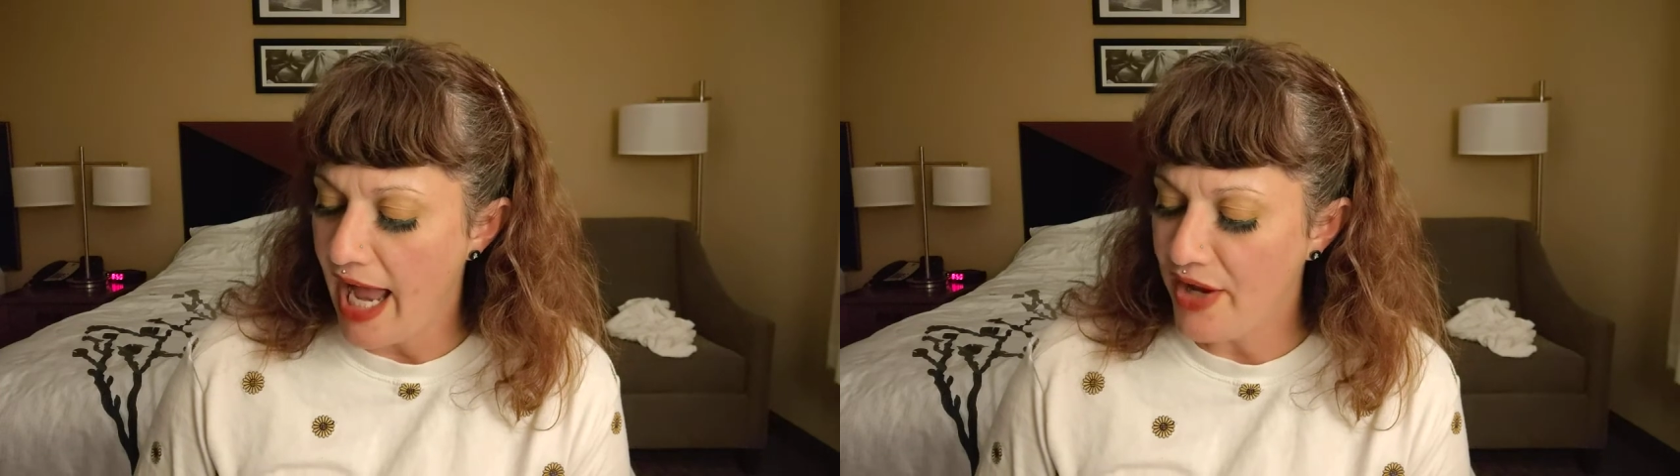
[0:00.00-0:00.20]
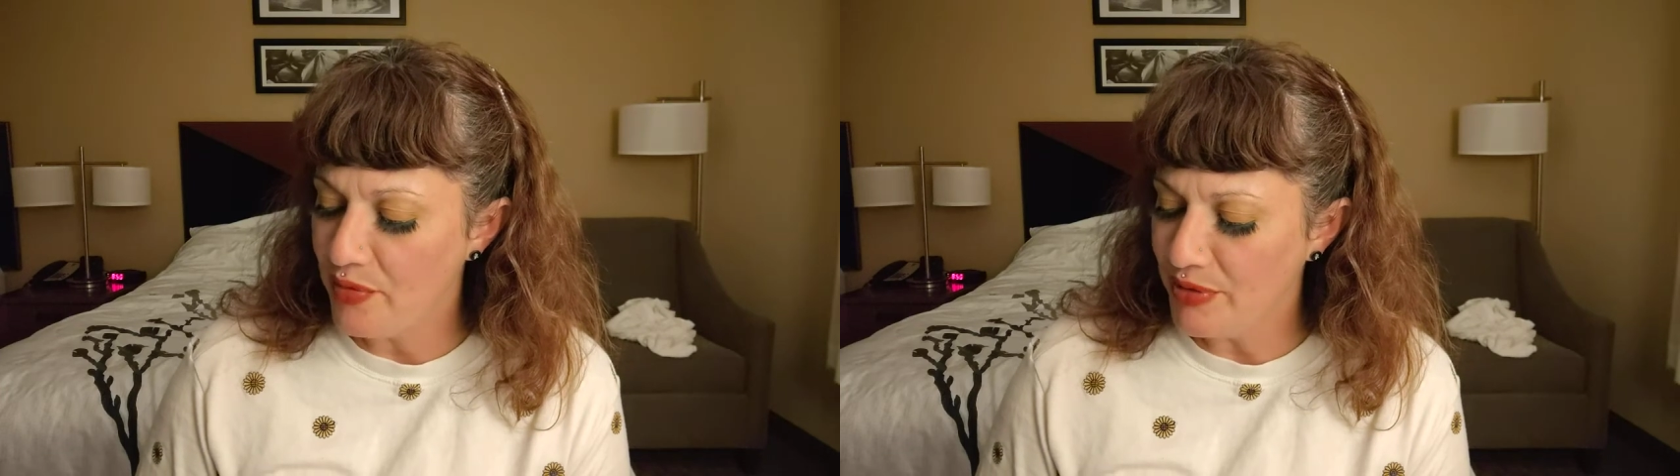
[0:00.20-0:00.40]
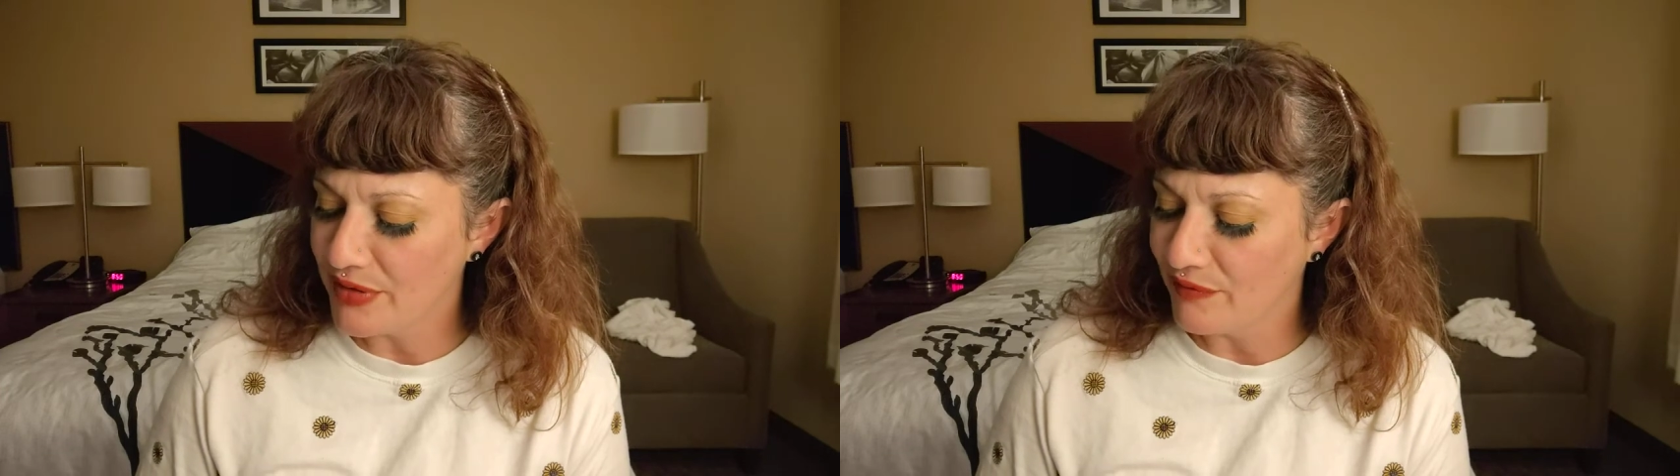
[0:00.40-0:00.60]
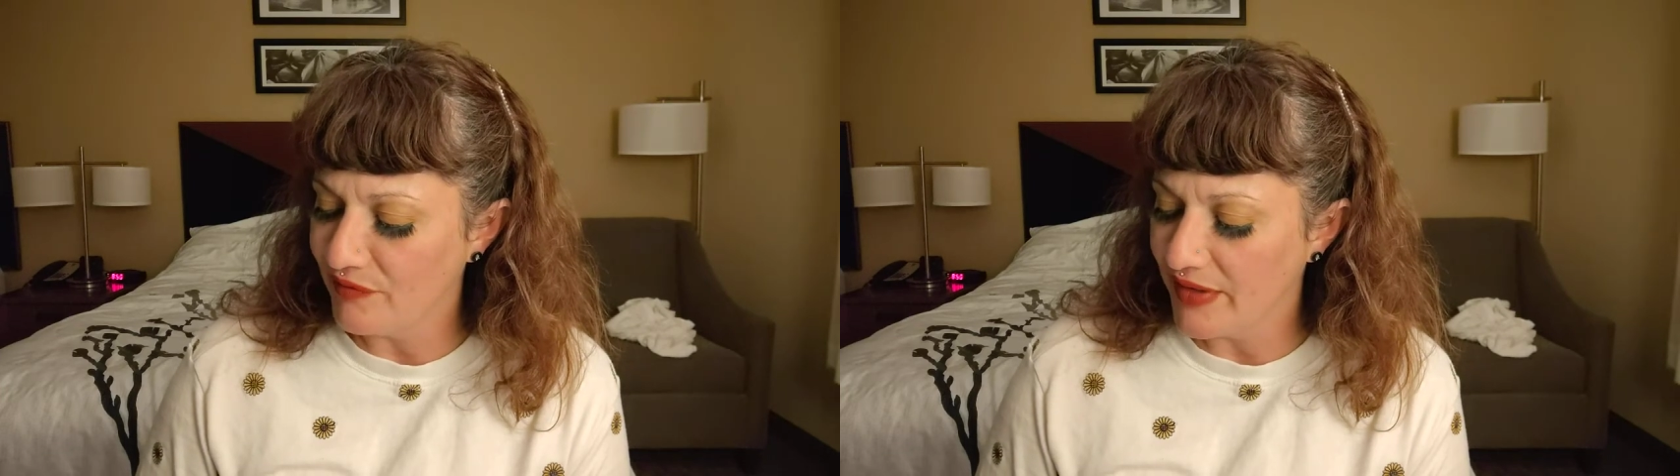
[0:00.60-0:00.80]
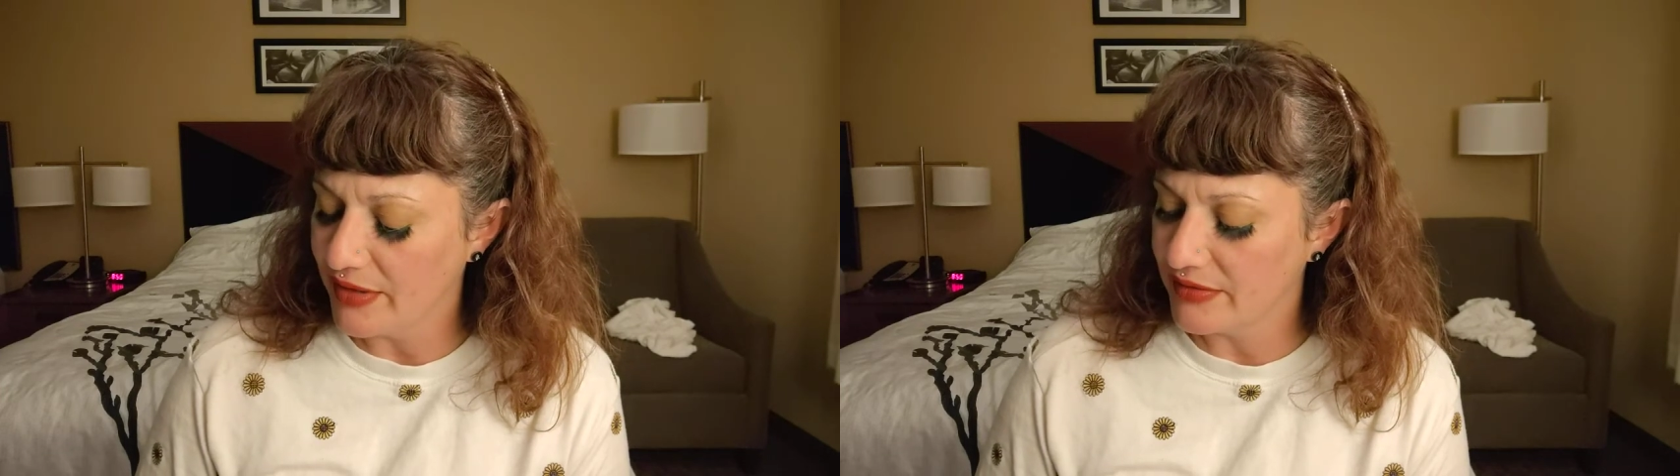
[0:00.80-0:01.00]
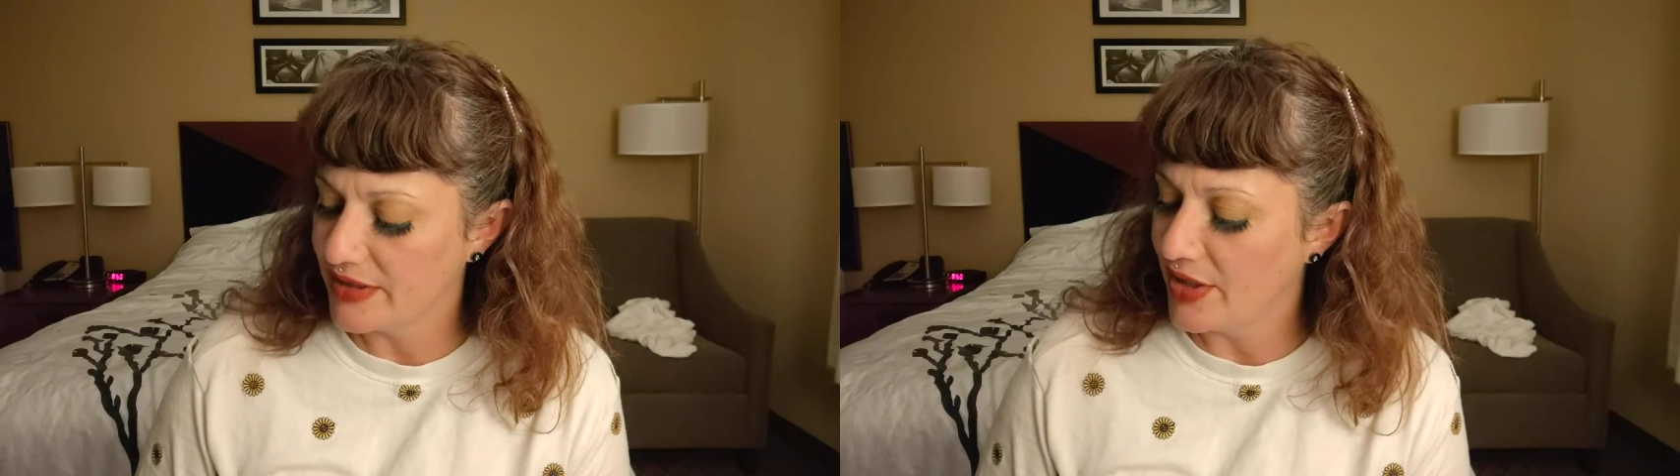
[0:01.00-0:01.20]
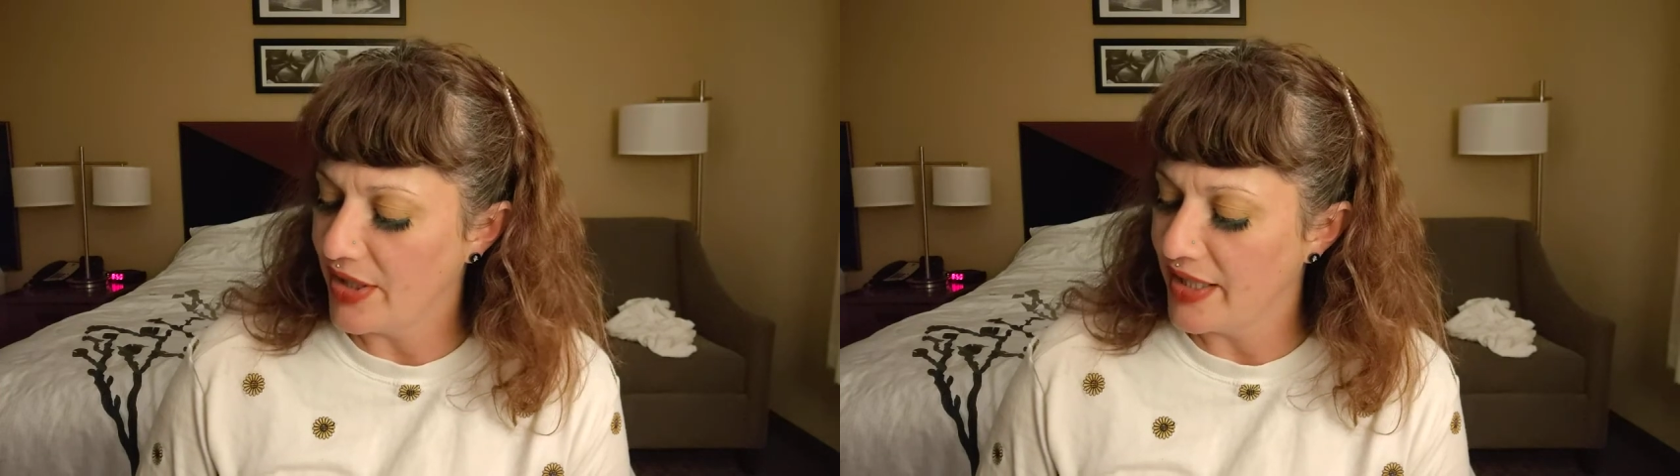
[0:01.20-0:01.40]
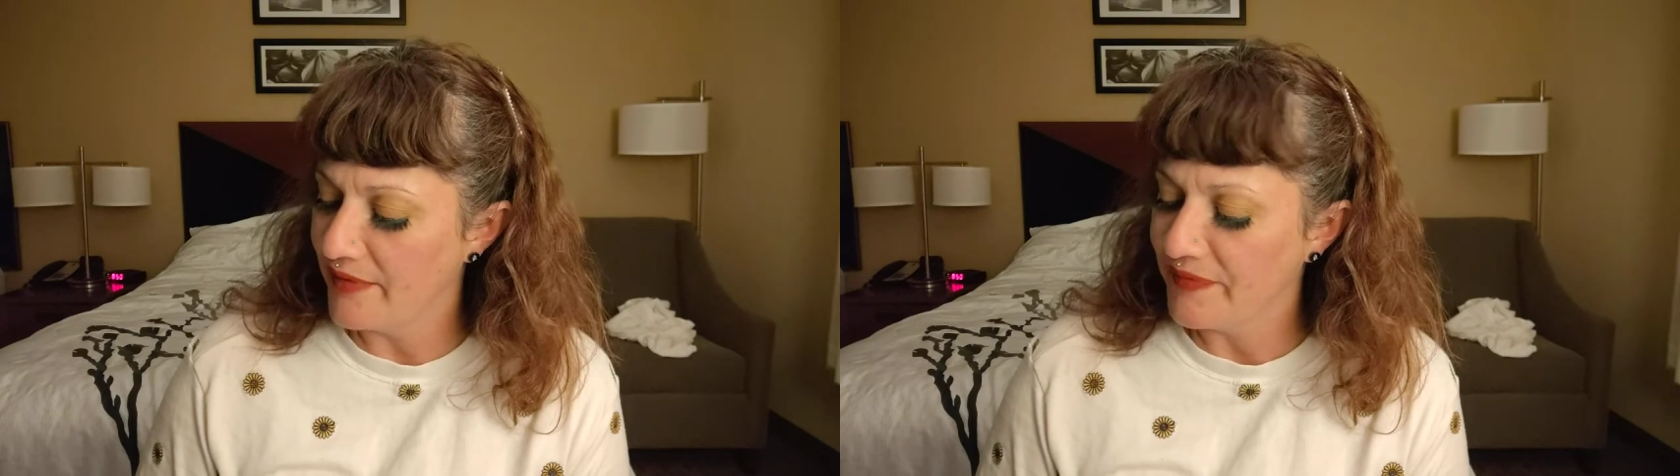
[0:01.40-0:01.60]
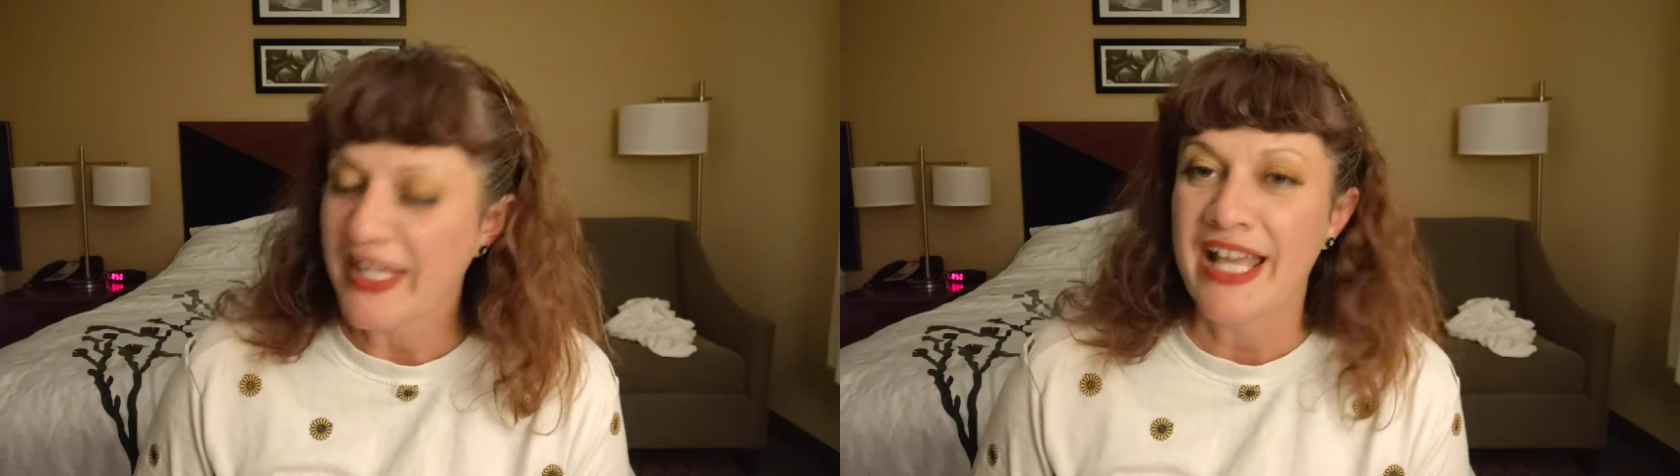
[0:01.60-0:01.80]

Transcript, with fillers: I almost, sorry,